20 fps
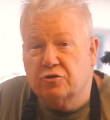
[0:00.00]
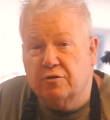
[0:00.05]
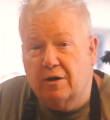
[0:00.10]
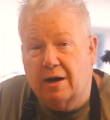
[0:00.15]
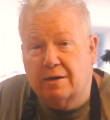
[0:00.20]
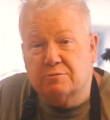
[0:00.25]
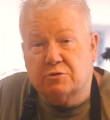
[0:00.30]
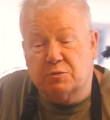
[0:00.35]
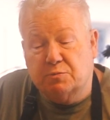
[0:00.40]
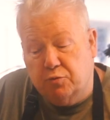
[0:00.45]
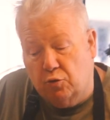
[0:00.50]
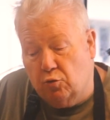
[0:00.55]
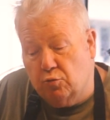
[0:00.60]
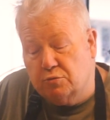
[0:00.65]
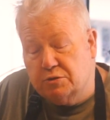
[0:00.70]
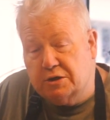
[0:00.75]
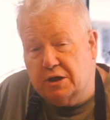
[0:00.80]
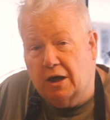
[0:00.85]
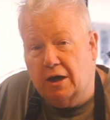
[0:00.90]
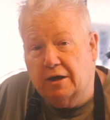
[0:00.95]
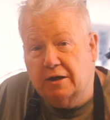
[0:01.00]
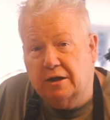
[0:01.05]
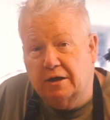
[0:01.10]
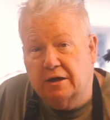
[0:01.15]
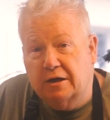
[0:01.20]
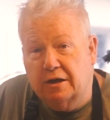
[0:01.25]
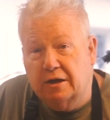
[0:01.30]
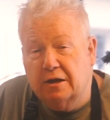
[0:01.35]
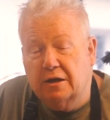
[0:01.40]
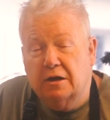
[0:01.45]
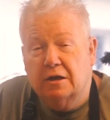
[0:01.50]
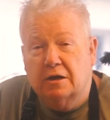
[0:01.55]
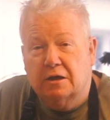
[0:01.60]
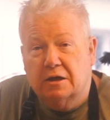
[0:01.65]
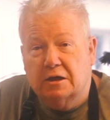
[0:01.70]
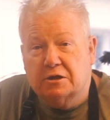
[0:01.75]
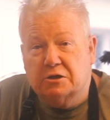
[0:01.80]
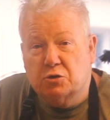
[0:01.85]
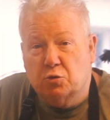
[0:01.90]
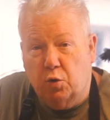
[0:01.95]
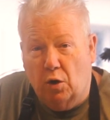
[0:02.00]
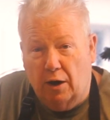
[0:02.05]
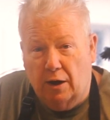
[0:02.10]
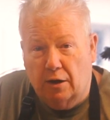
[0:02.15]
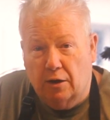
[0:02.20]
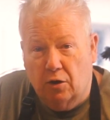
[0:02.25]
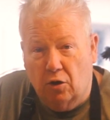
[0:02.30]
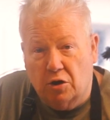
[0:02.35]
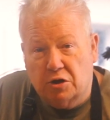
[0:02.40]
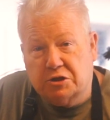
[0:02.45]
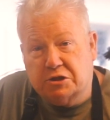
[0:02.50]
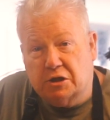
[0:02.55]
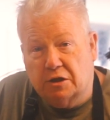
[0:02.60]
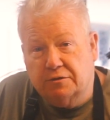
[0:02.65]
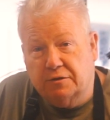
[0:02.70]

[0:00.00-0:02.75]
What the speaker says: grams of prawns going in here. It's quite a lot, so